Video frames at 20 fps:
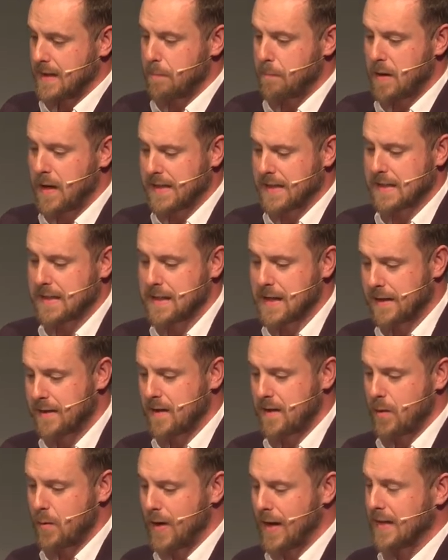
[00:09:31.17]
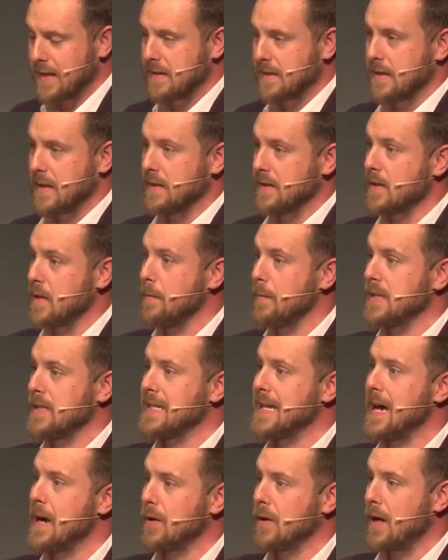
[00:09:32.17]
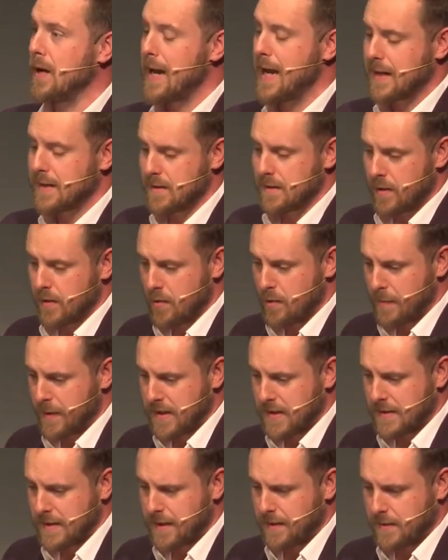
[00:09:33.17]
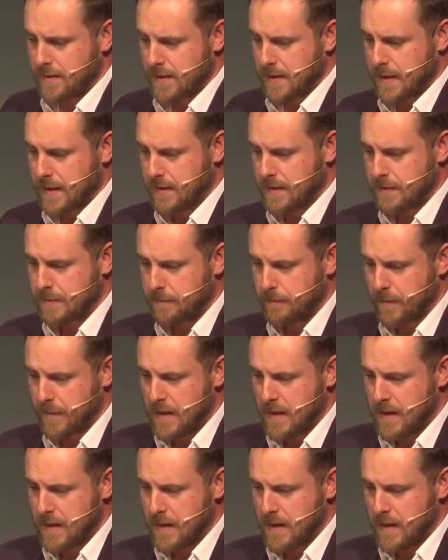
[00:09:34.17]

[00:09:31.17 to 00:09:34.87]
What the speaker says: in places like the US and so must now collect and remit sales tax.